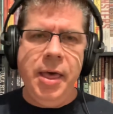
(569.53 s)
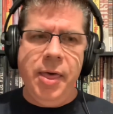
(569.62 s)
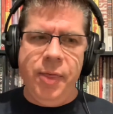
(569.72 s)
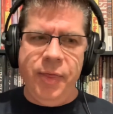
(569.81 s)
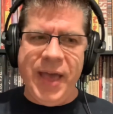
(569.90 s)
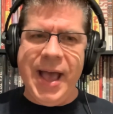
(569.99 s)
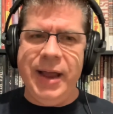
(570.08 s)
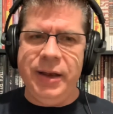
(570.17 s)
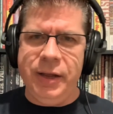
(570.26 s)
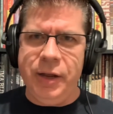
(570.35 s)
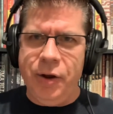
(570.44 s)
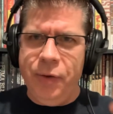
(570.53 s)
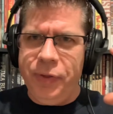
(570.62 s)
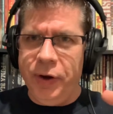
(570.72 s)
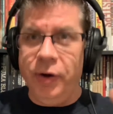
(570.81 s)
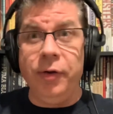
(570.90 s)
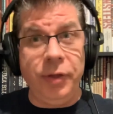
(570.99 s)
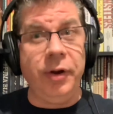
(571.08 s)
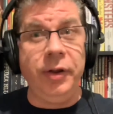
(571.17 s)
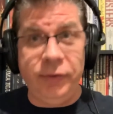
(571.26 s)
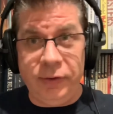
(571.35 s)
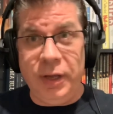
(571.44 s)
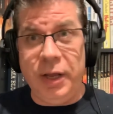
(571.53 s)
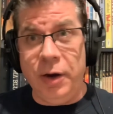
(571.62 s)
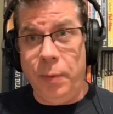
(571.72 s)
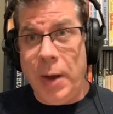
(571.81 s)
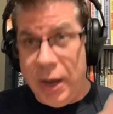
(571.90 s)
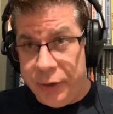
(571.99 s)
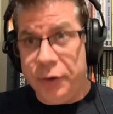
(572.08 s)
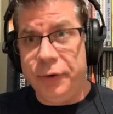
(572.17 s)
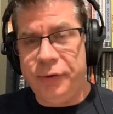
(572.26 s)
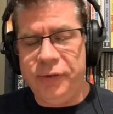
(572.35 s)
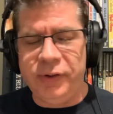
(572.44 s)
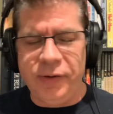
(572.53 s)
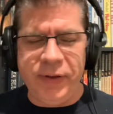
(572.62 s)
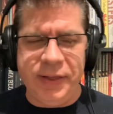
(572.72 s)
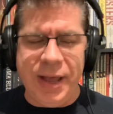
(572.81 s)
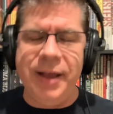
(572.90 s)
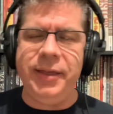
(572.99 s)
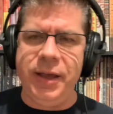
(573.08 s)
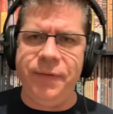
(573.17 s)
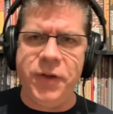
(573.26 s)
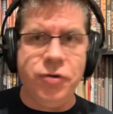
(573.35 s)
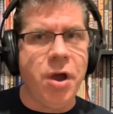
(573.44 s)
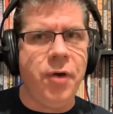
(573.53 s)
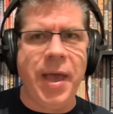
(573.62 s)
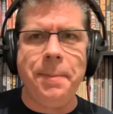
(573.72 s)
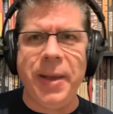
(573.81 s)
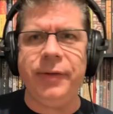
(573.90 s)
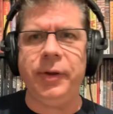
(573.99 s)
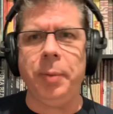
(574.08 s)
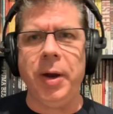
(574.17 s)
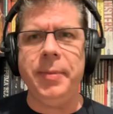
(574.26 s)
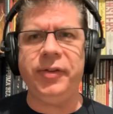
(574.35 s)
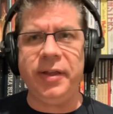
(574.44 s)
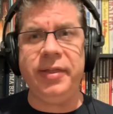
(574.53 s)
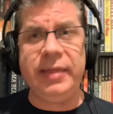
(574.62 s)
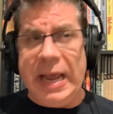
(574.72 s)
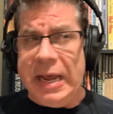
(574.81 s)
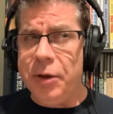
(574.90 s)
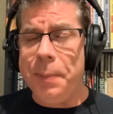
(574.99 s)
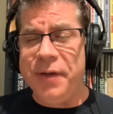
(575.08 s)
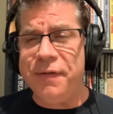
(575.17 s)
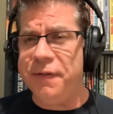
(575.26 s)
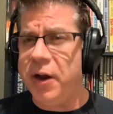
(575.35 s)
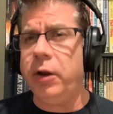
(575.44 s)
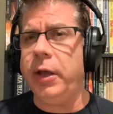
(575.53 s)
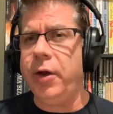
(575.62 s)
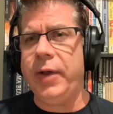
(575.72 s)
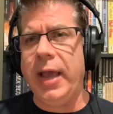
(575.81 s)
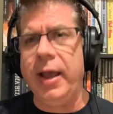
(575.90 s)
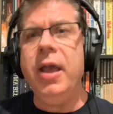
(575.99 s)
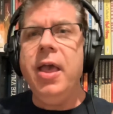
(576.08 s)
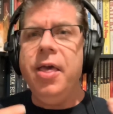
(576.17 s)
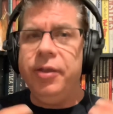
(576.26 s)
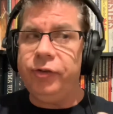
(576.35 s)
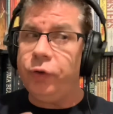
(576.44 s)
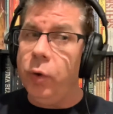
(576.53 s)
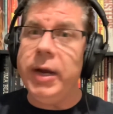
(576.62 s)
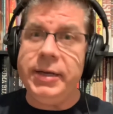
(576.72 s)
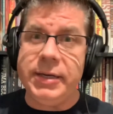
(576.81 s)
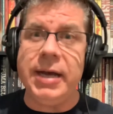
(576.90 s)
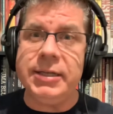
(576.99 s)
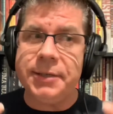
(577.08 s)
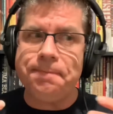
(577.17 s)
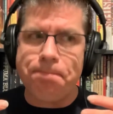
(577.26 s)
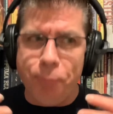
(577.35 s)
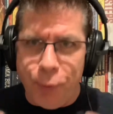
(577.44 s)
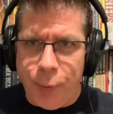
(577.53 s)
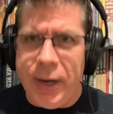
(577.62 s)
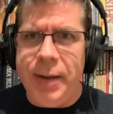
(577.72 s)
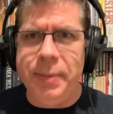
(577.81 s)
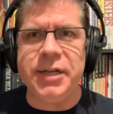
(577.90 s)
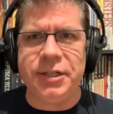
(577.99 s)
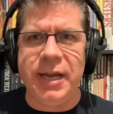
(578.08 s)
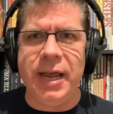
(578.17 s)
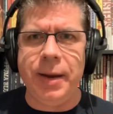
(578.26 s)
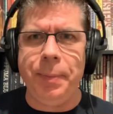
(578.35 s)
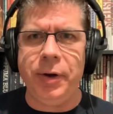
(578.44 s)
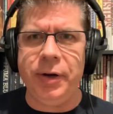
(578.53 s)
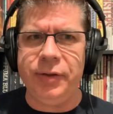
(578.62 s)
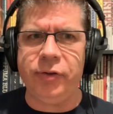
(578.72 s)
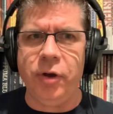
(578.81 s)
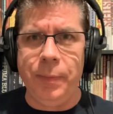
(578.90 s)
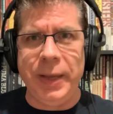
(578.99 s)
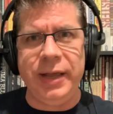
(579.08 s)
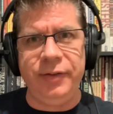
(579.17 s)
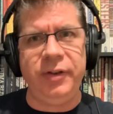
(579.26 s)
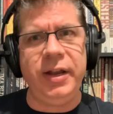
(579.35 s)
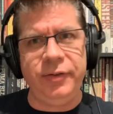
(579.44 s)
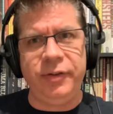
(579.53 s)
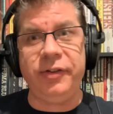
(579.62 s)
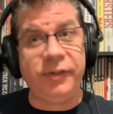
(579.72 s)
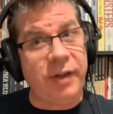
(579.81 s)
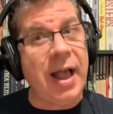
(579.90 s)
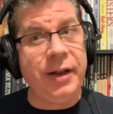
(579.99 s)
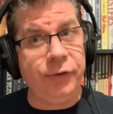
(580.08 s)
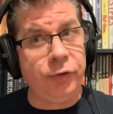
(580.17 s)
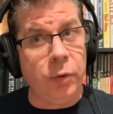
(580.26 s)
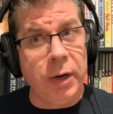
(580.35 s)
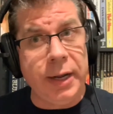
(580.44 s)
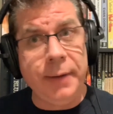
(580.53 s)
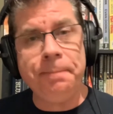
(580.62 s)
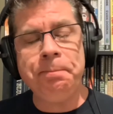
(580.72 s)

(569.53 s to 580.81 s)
that, there are these, hunters and stuff like that. I think if you know that basic premise, I think you'll be fairly okay. This story does pretty much stand up on its own, because it is a side story.